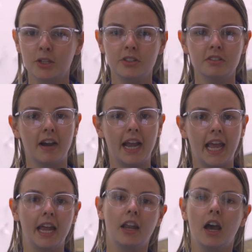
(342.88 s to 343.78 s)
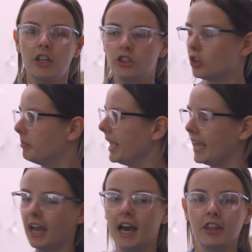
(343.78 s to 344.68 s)
Lucy Wright and you join me
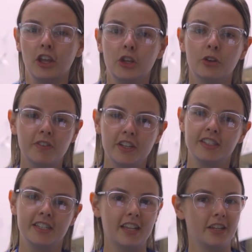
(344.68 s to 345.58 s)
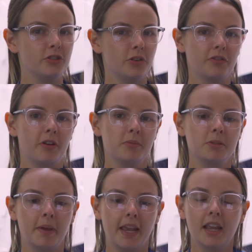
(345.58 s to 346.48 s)
here at the University Centre of
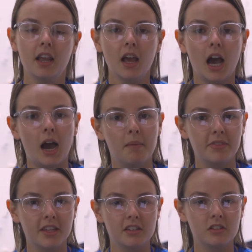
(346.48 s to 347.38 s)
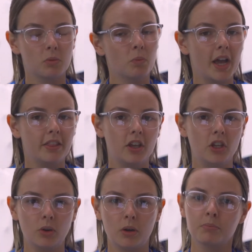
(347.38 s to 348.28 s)
Grimsby. This is some way that
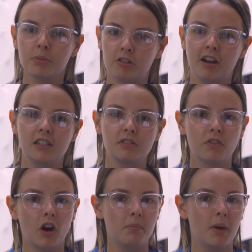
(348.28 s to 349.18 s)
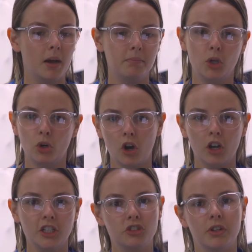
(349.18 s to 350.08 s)
you can progress from your
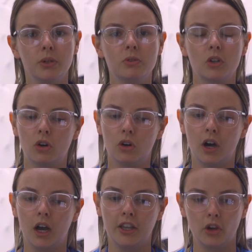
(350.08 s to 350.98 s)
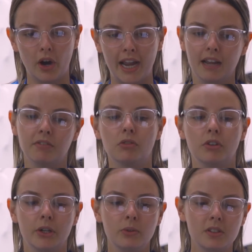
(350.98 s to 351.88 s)
college routes or your A-level
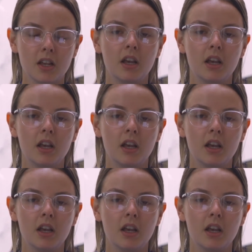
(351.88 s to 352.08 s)
routes.